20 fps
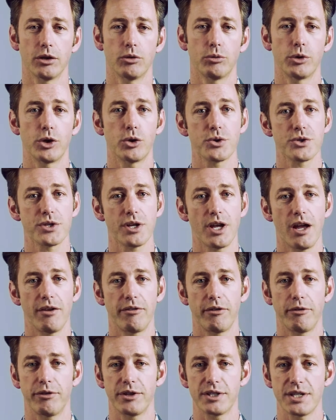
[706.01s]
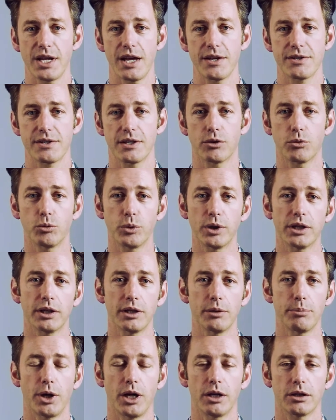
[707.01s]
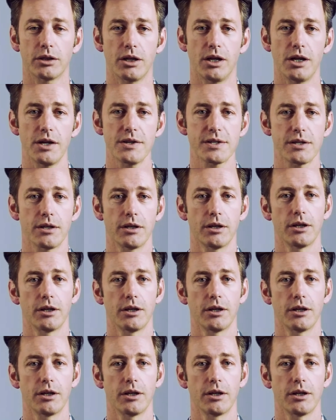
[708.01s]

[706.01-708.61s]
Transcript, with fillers: We also have a fantastic weekly podcast